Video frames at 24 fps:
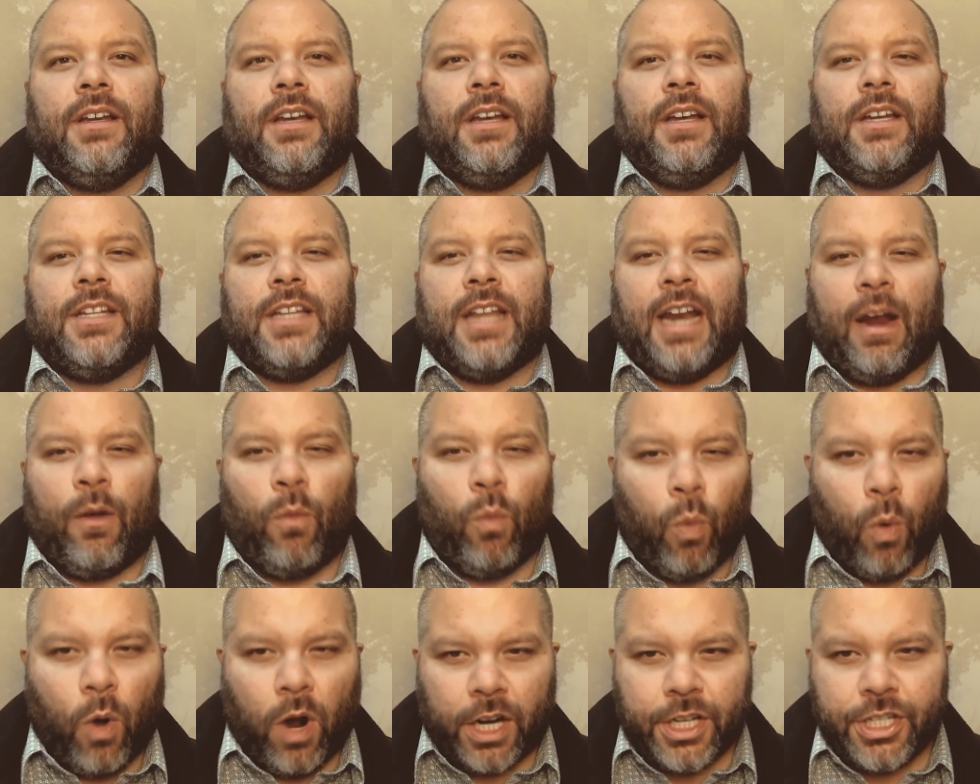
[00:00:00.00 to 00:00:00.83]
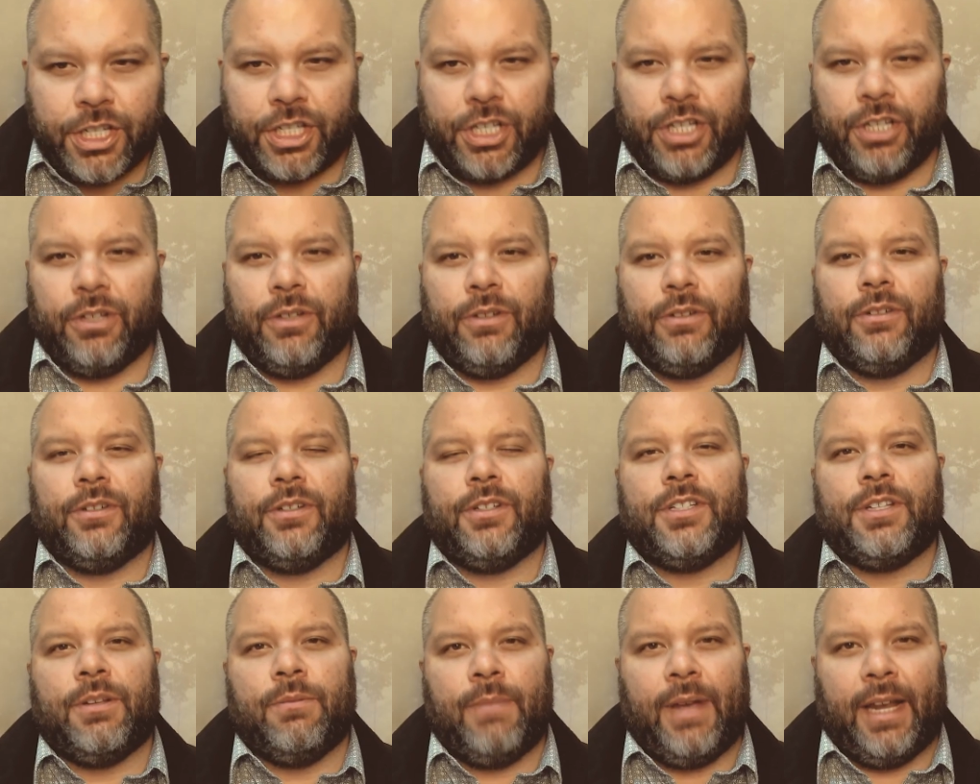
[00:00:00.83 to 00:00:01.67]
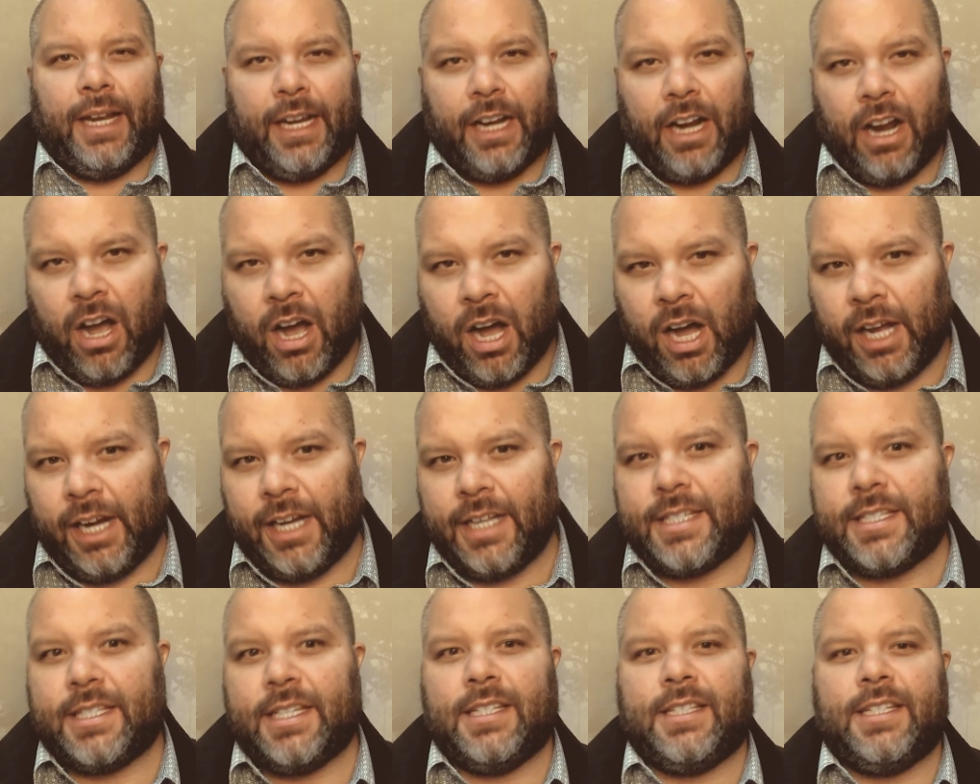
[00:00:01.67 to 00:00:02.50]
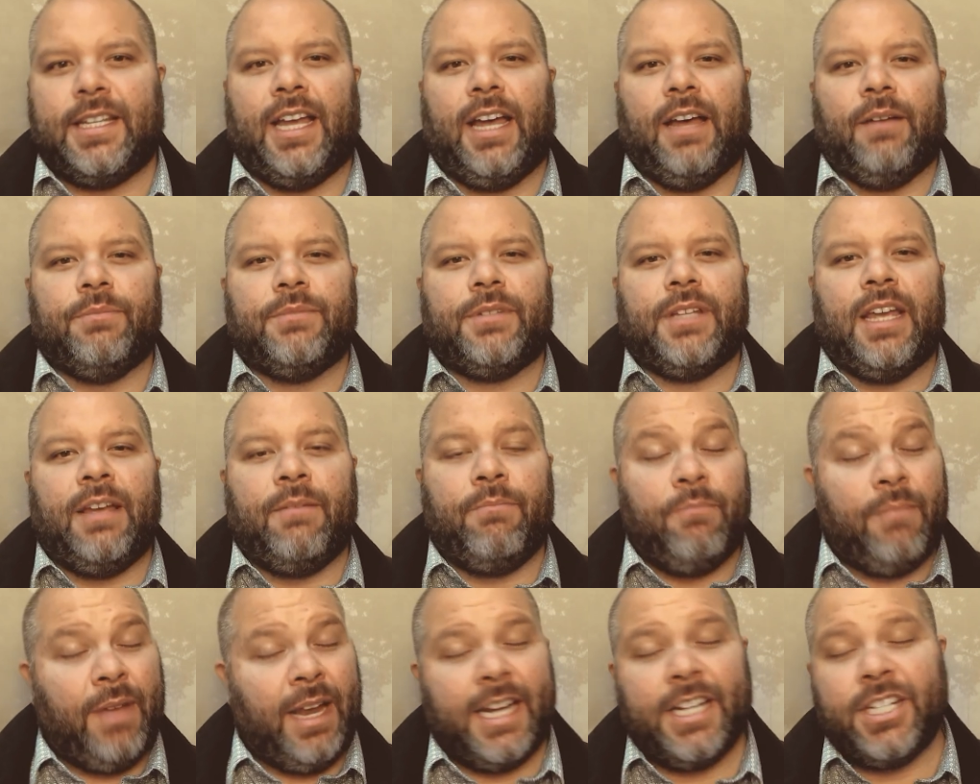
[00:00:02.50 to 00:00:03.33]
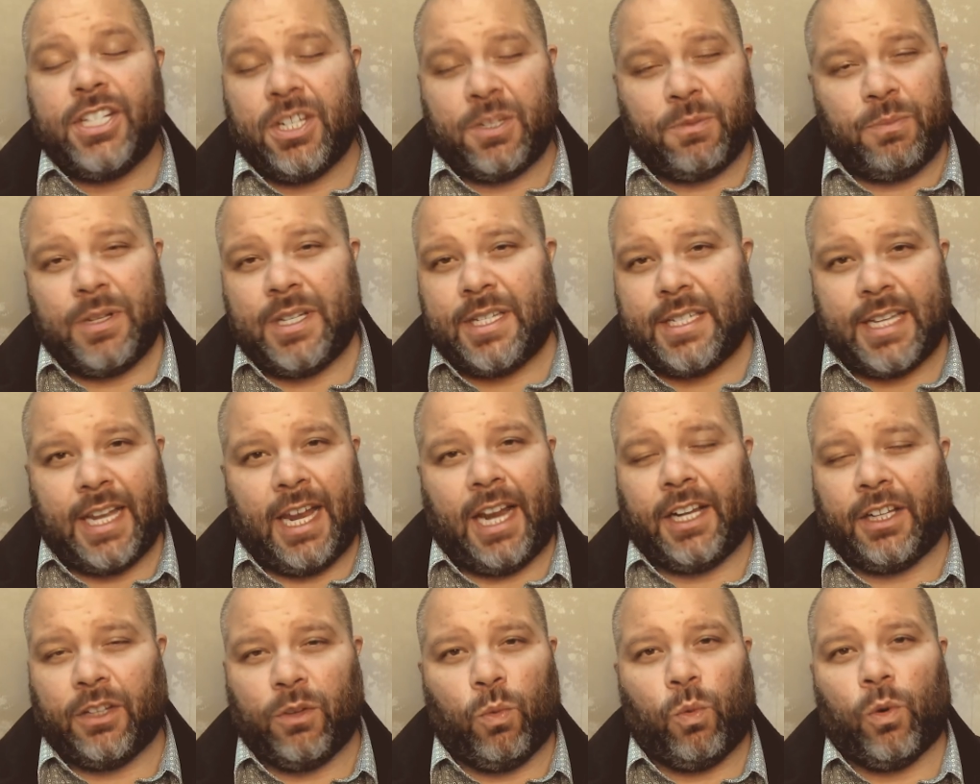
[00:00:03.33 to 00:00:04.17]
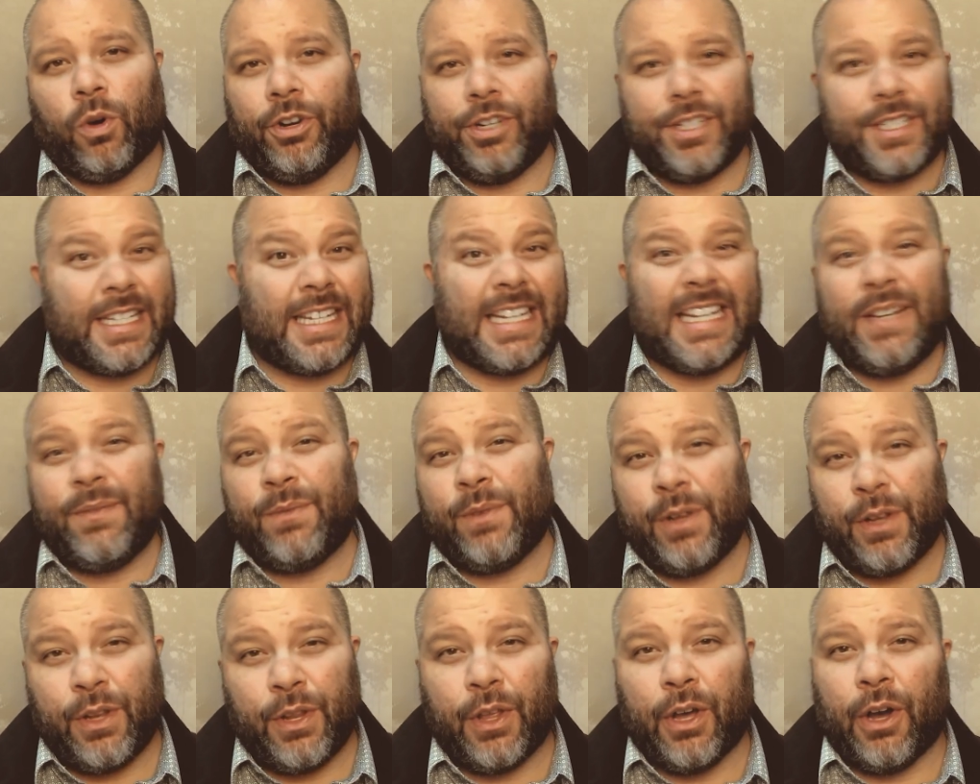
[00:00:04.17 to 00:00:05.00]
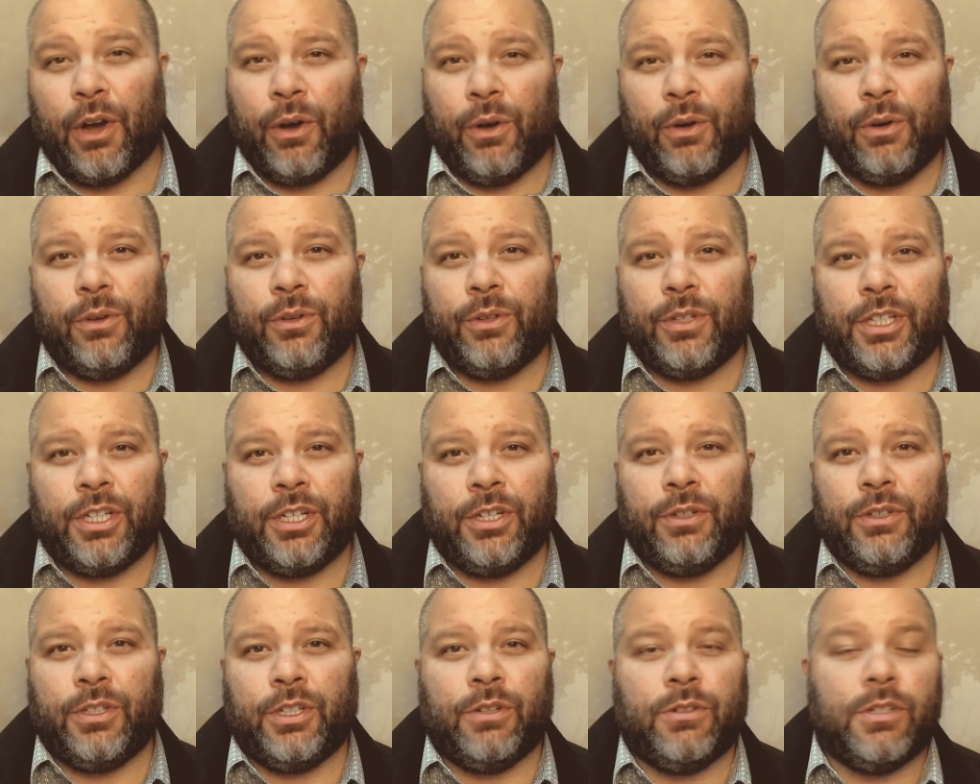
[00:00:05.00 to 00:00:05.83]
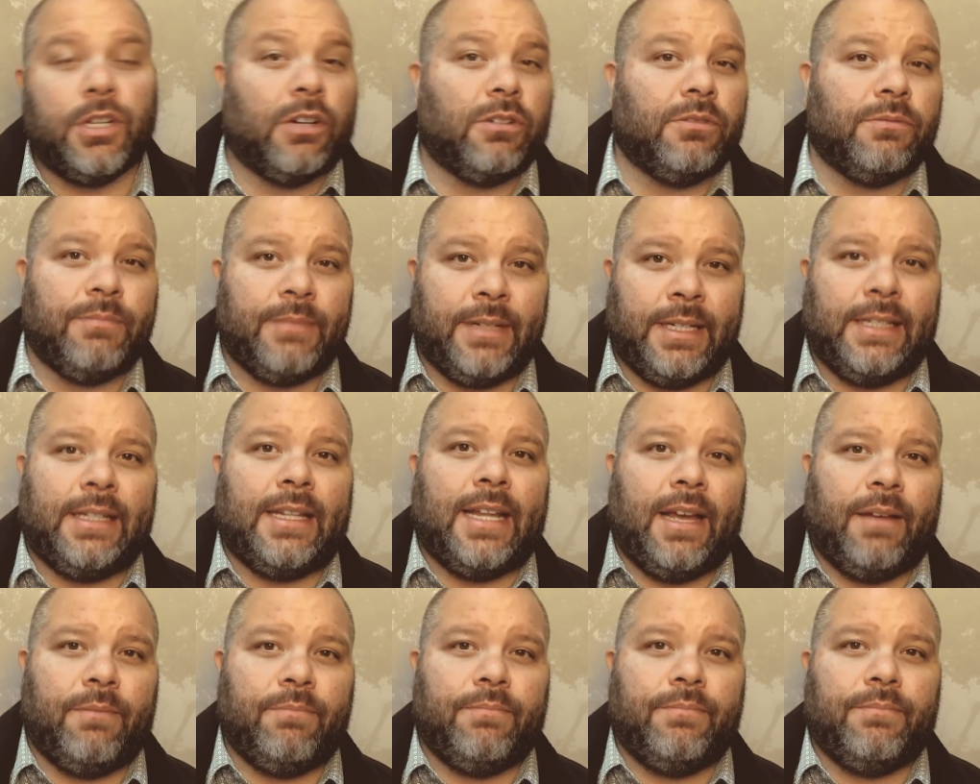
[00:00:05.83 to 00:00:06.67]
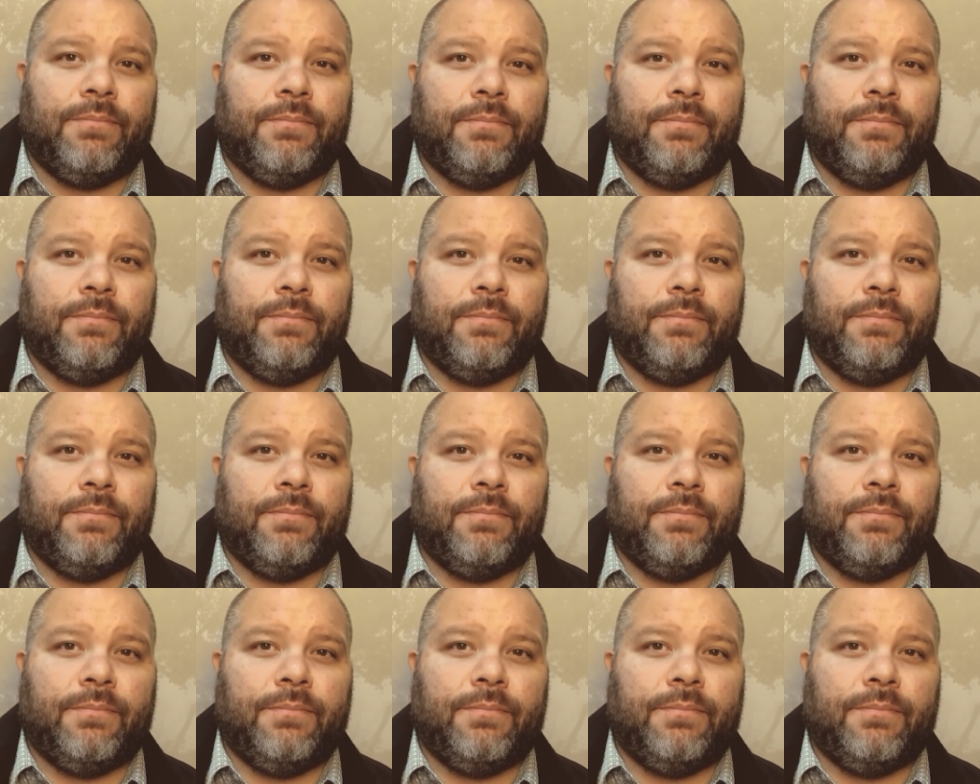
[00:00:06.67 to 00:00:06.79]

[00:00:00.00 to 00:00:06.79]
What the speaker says: And I want you to make an honest attempt. It may just be saying the words, even though you don't mean them.